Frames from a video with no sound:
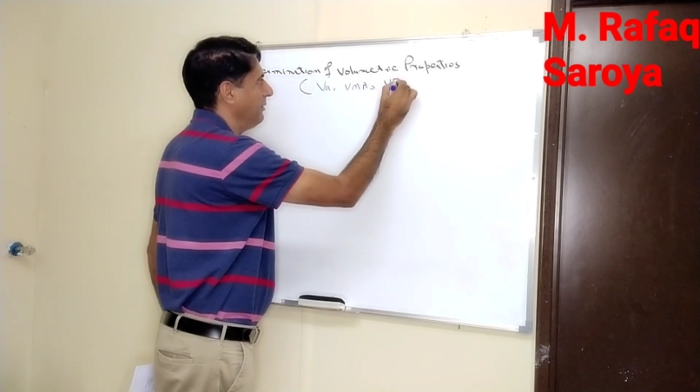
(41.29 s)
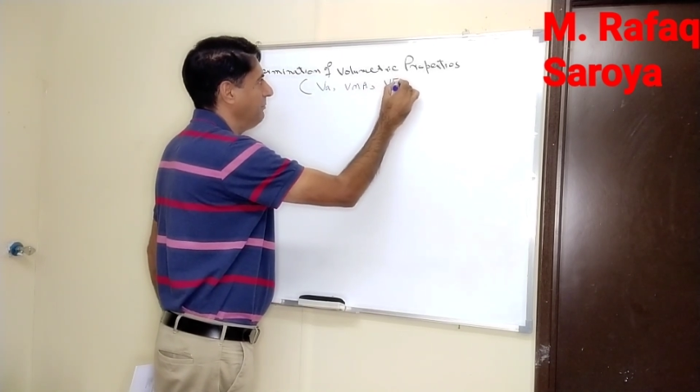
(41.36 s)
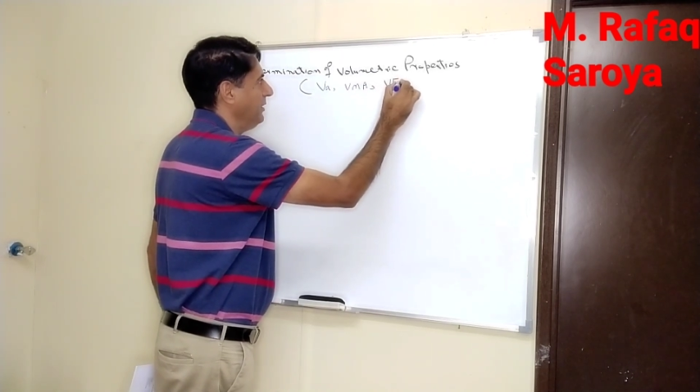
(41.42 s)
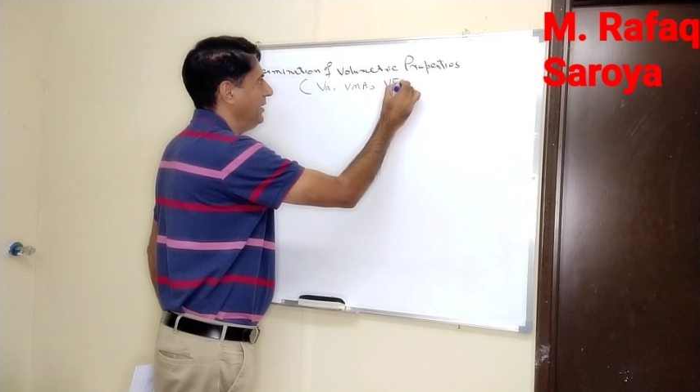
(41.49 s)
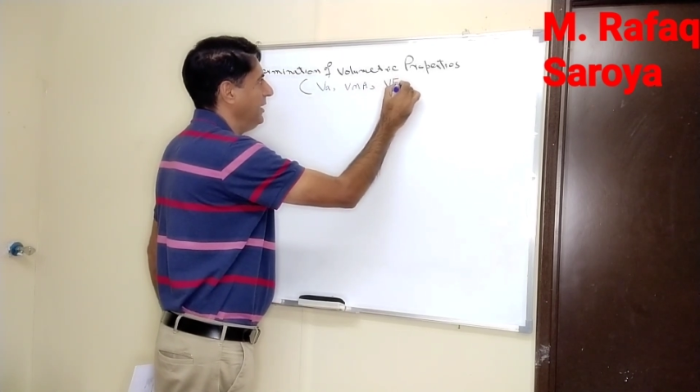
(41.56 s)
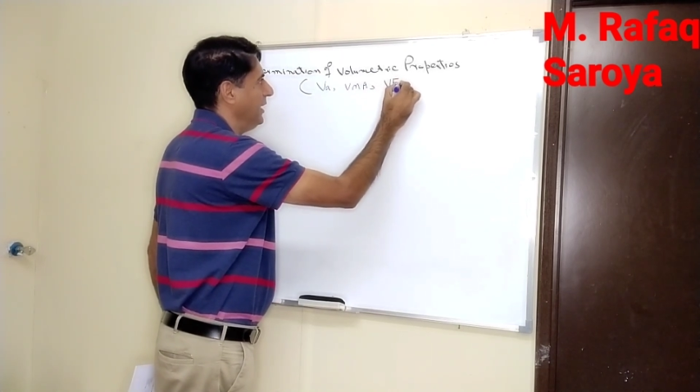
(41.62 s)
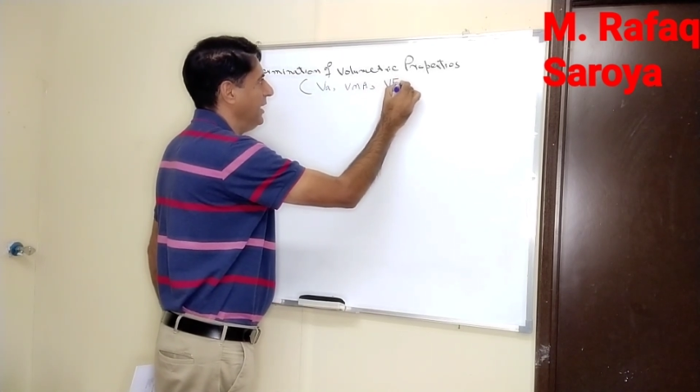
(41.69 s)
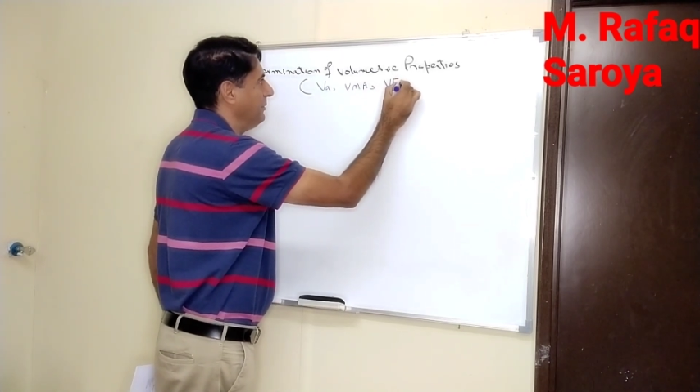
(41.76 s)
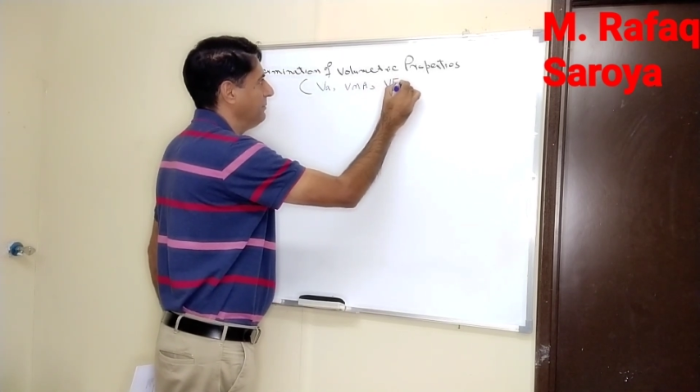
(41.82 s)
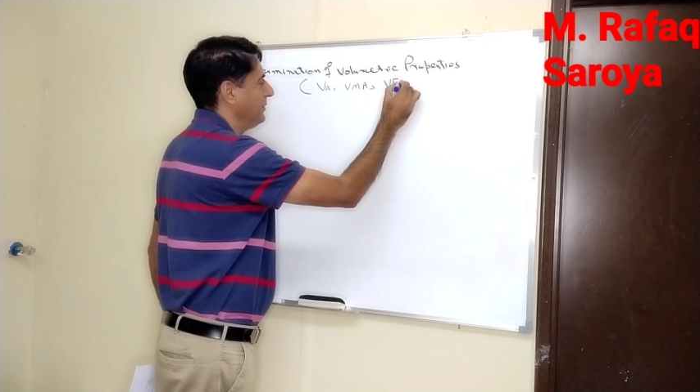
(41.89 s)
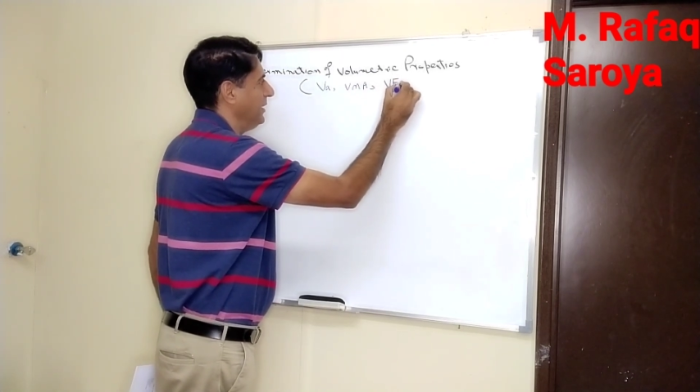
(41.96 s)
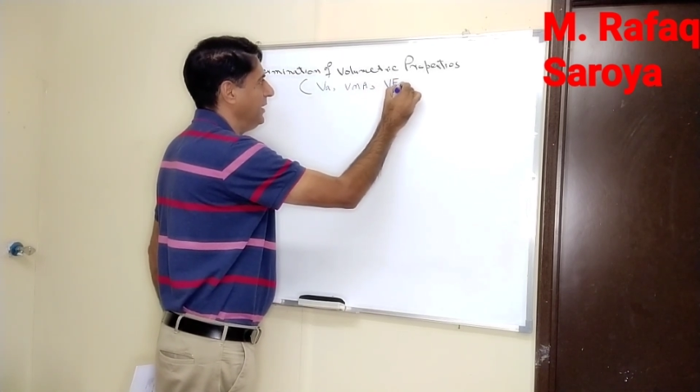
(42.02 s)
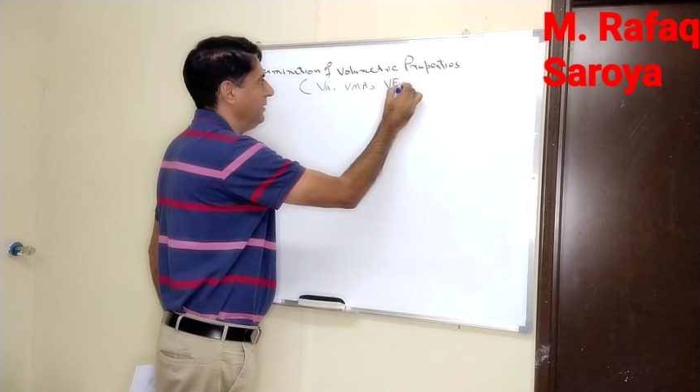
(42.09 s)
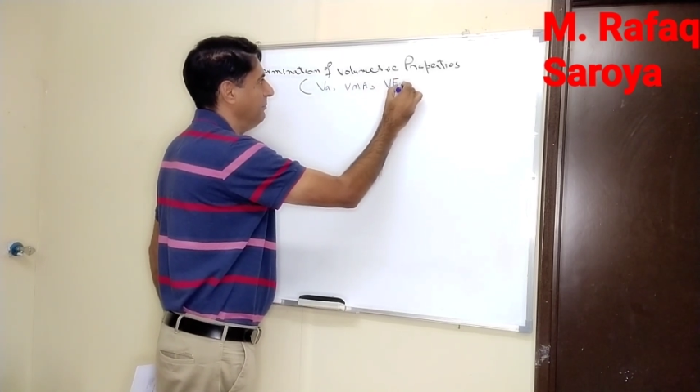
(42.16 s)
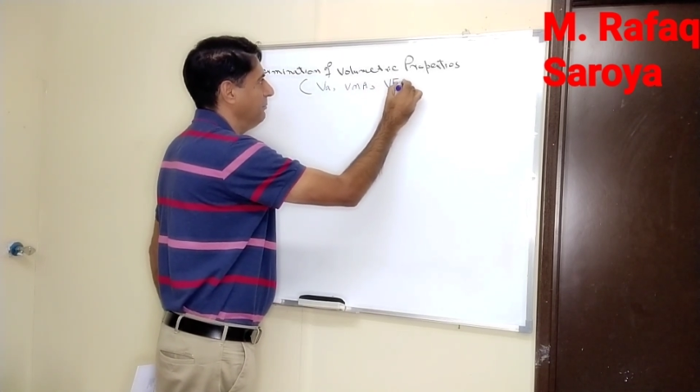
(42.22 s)
or
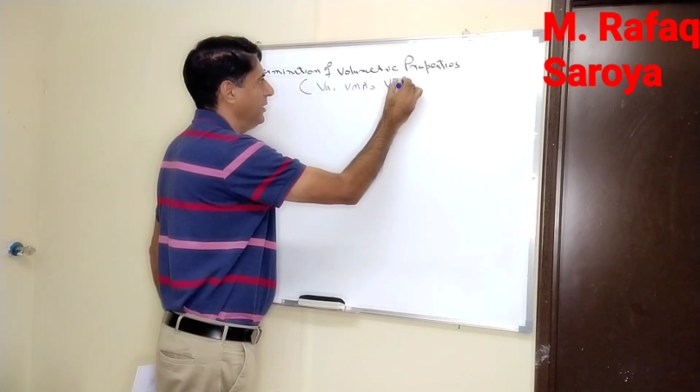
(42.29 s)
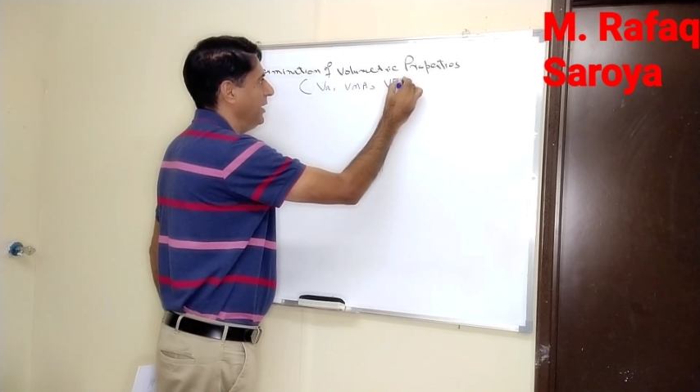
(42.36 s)
VFA,